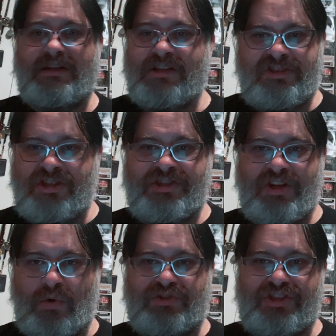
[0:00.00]
Just
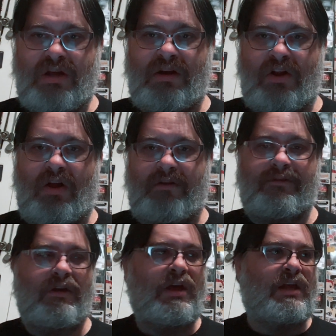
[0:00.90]
don't shut it off.
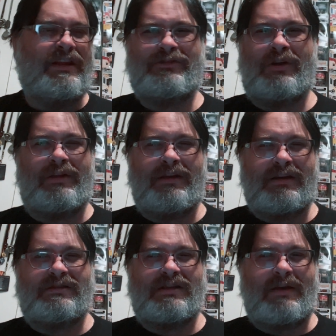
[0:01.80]
That's why I think
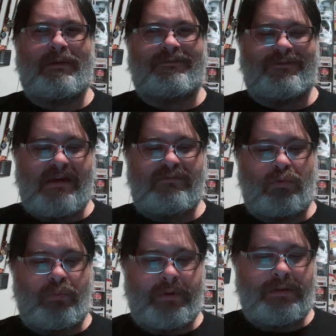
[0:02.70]
it's like my
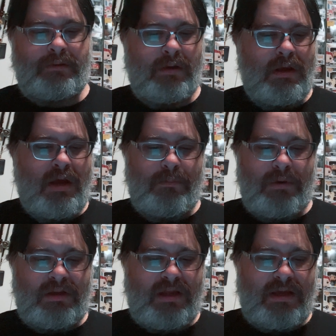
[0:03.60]
favorite one.
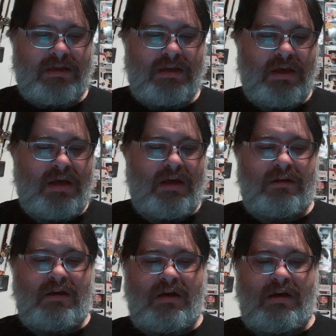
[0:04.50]
But like,
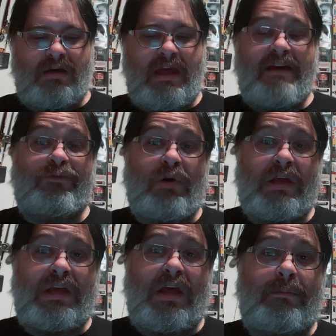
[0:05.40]

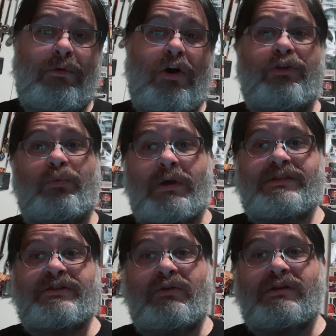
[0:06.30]
FYM,
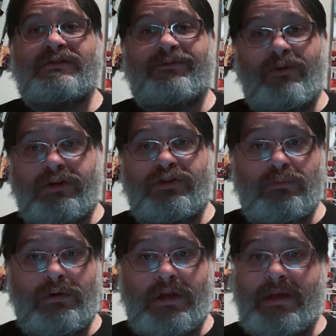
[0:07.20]
otherwise known as Fuck You
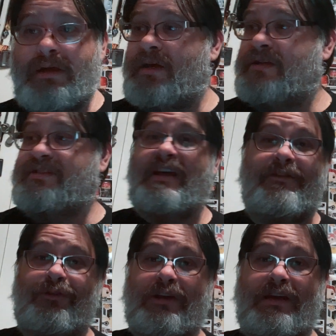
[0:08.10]
Money, is
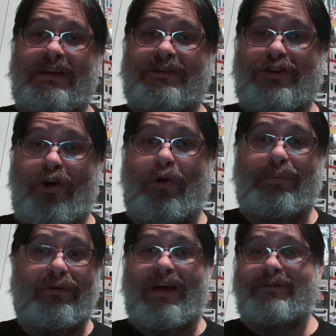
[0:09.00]
definitely
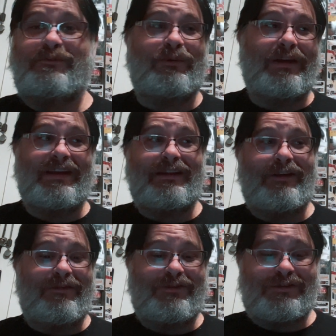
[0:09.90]
dope. I really
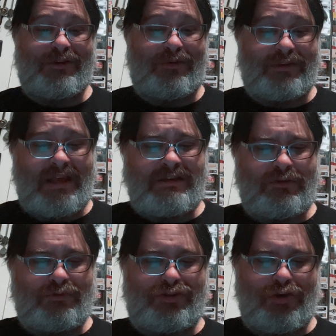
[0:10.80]
love the song. They
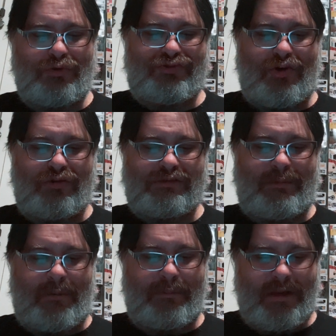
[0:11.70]
do 2 songs
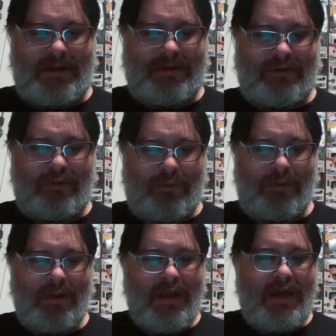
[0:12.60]
about money too.
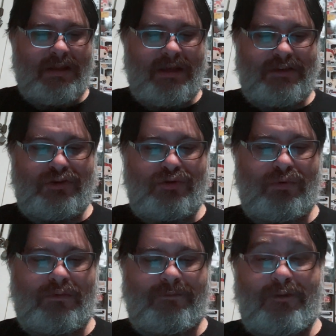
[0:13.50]
They
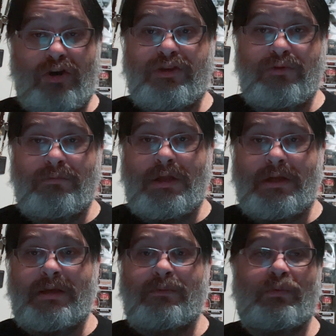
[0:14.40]
do Fuck You
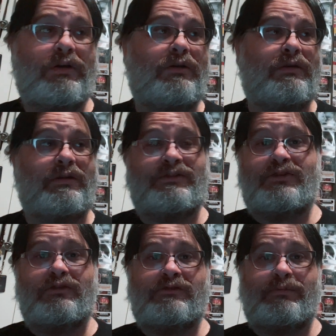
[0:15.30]
Money, where it's
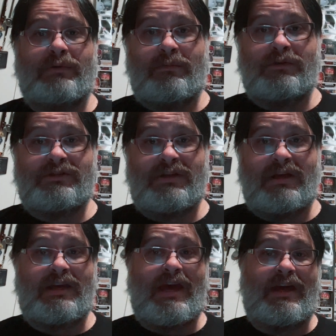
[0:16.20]
just pretty much
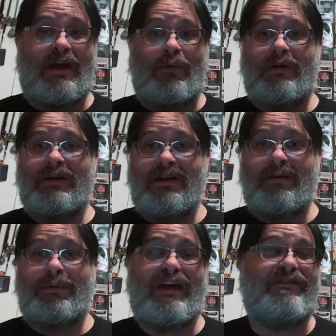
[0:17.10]
like, hey, I want to end
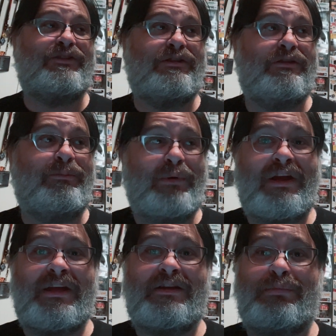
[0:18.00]
up having the
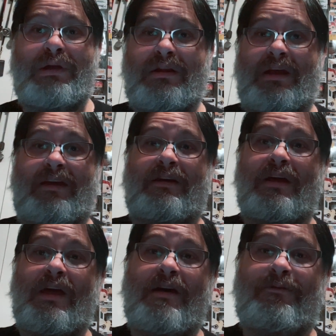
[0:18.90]
money to be able, like,
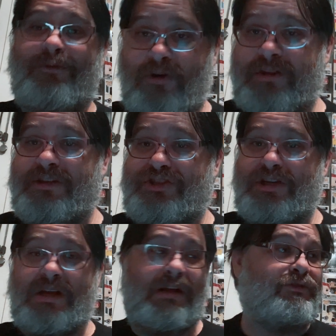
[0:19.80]
fuck this
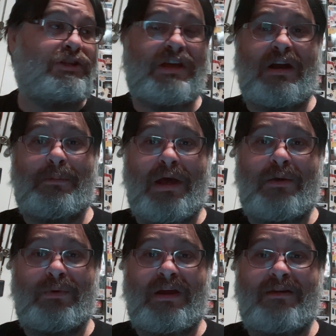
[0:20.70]
shit, I'm just gonna buy
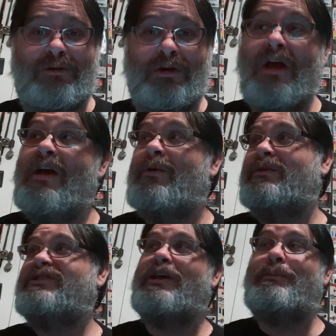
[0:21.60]
whatever.
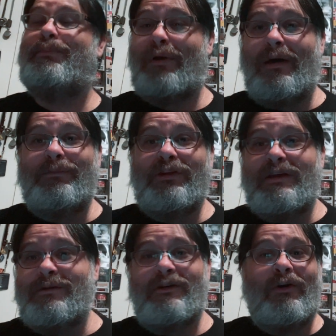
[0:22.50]
Which they
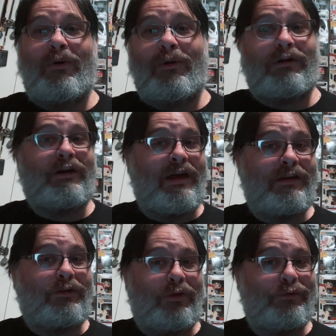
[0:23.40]
probably are kind
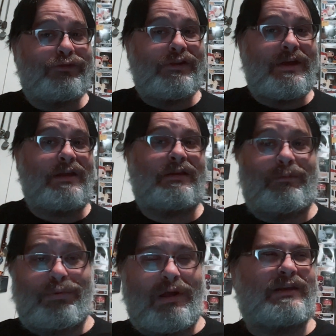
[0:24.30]
of close to that. They're
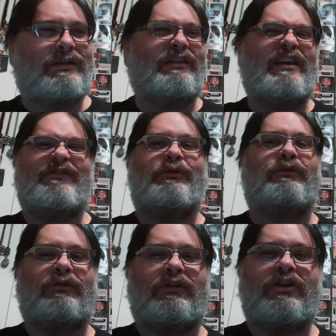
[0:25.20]
probably
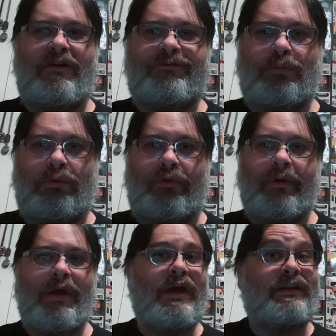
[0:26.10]
living comfortable.
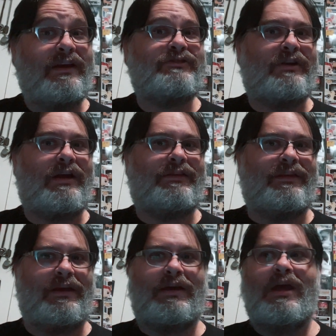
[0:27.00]
That's what I
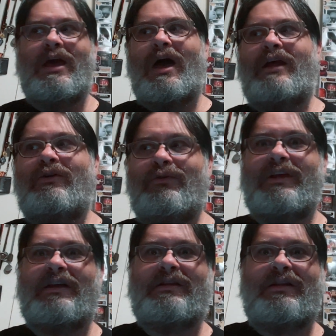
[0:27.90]
think. I don't
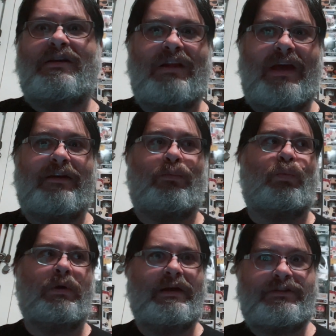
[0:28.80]
think that they're like
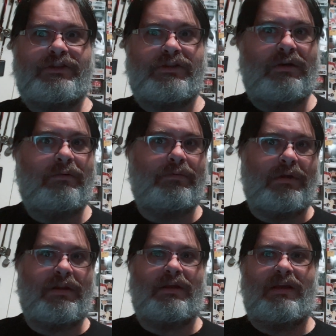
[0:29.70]
rich.
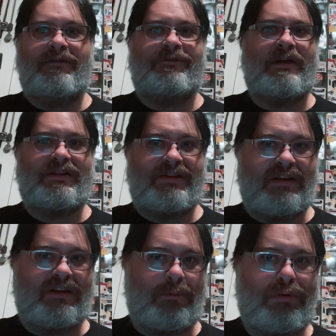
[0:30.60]
Well, if
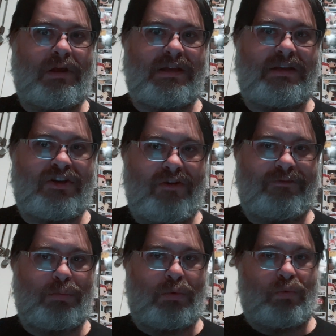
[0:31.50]
anything, they're probably
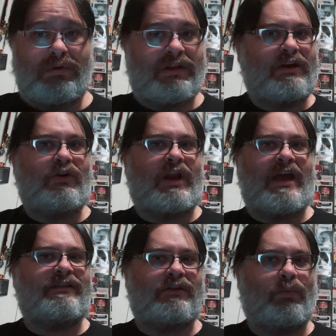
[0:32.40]
comfortable, where they don't
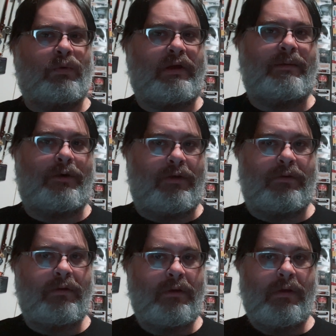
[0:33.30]
have to worry
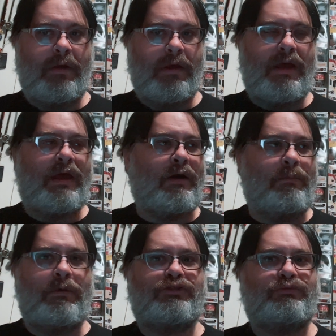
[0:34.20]
about how
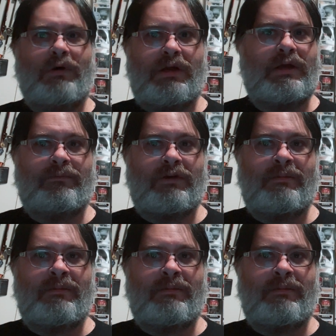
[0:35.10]
much money I'm going to